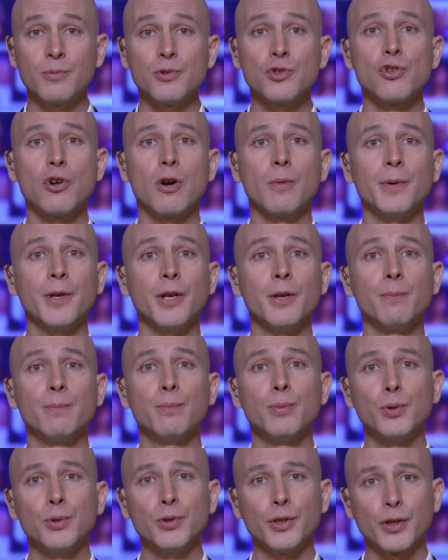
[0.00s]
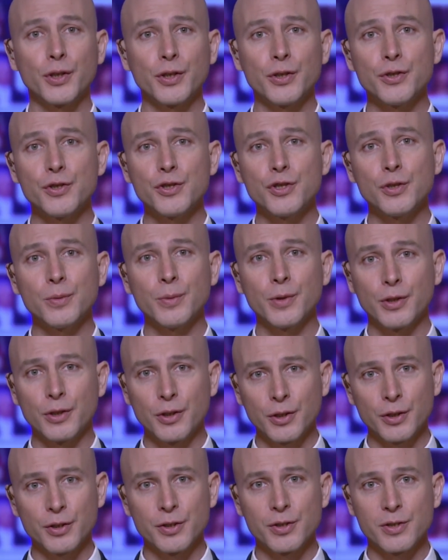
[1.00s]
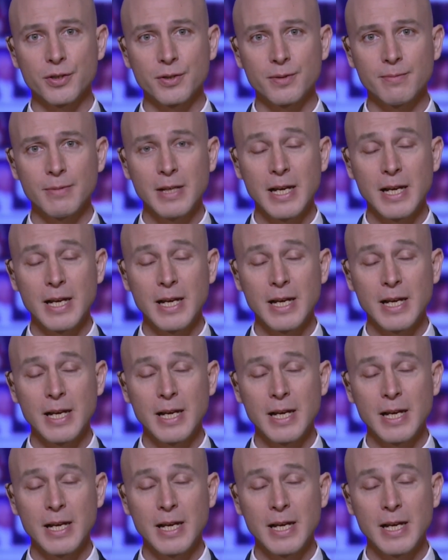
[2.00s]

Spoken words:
drop in imported consumer goods.